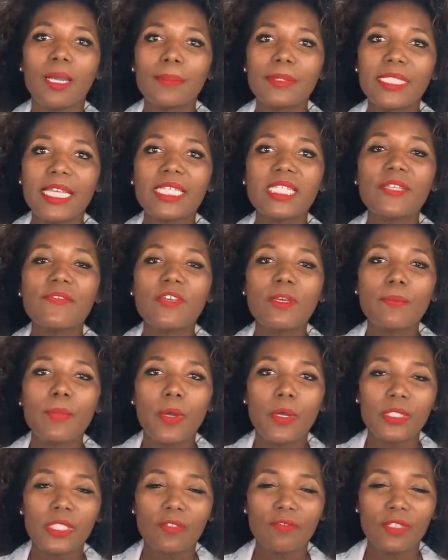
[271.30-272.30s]
Obsessive
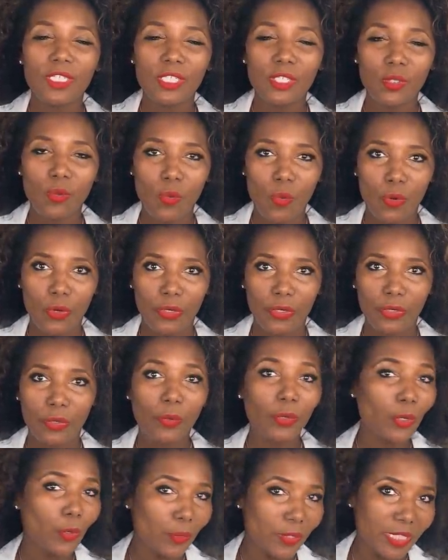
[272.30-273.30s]
compulsive disorder,
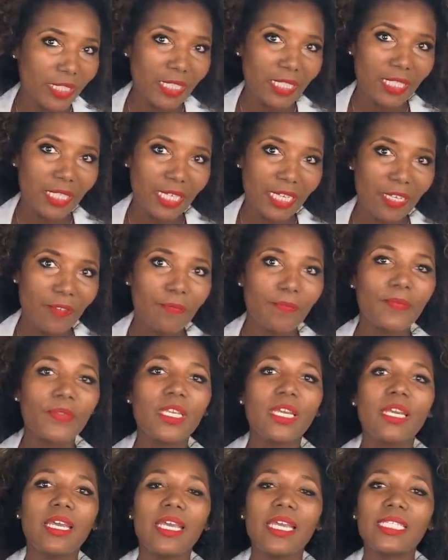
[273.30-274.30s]
or OCD,
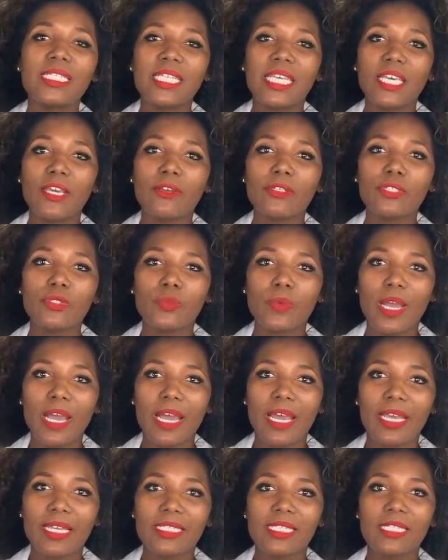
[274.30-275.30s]
is
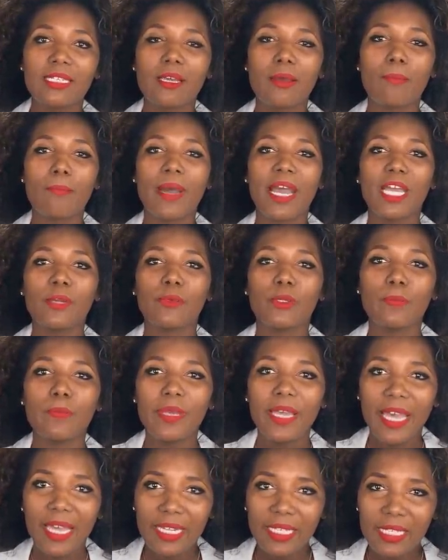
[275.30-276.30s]
characterized by
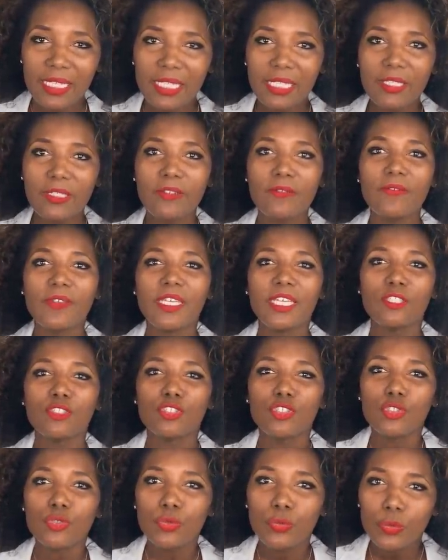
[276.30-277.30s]
repetitive,
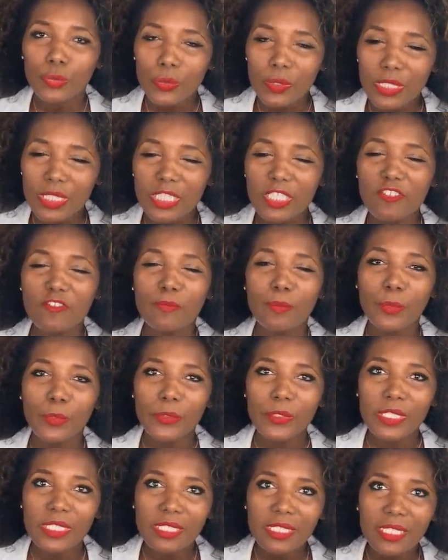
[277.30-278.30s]
intrusive,
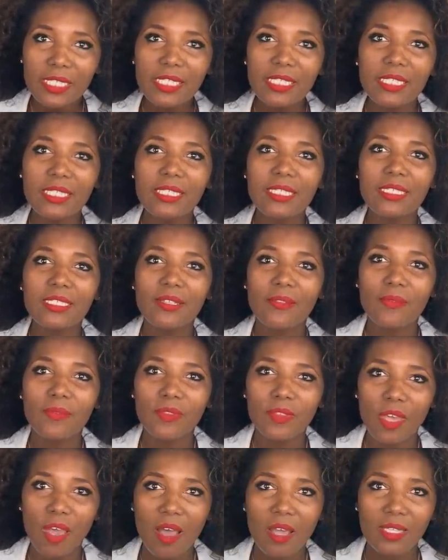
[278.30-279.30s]
persistent
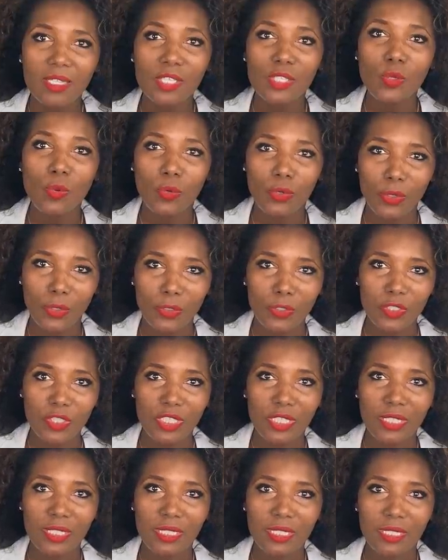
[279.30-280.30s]
thoughts or
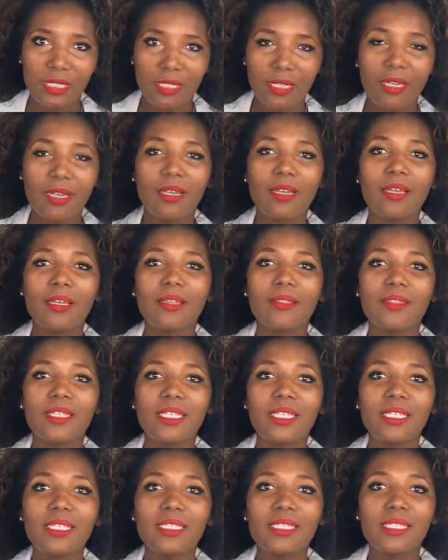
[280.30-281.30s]
urges.
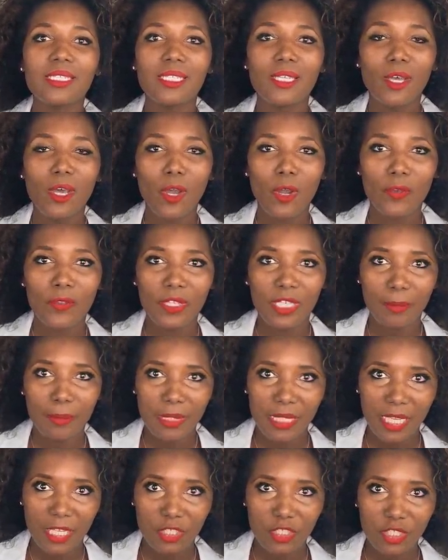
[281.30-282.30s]
These are the
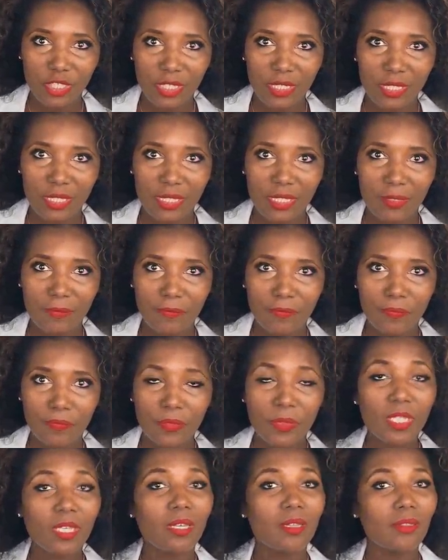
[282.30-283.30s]
obsessions.
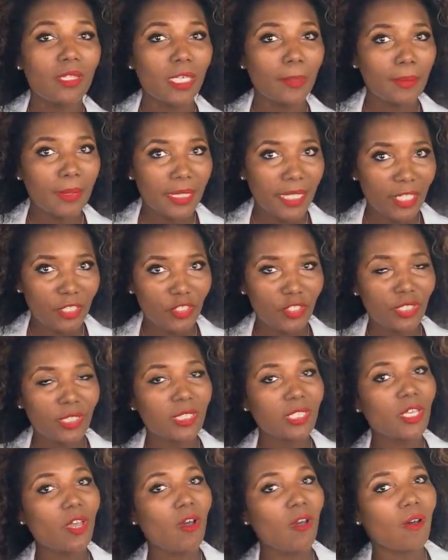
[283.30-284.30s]
The
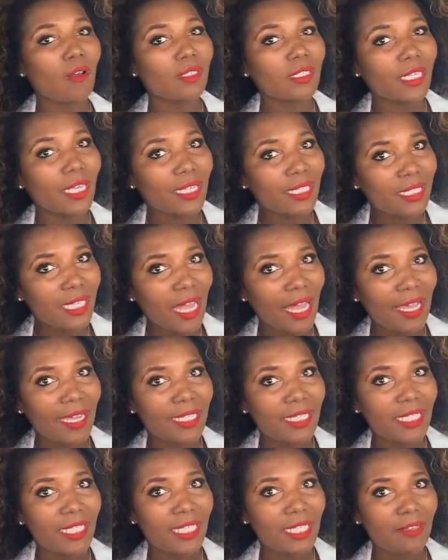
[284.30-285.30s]
obsessions cause
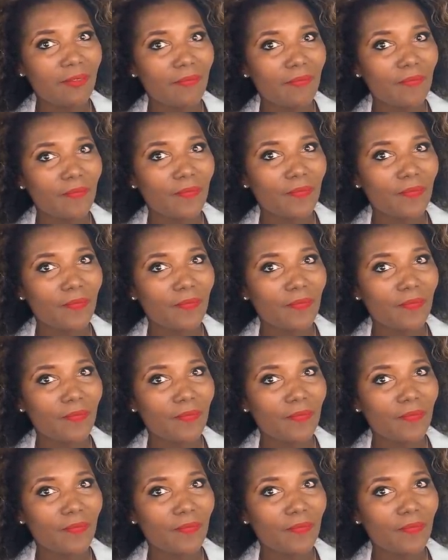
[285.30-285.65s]
anxiety.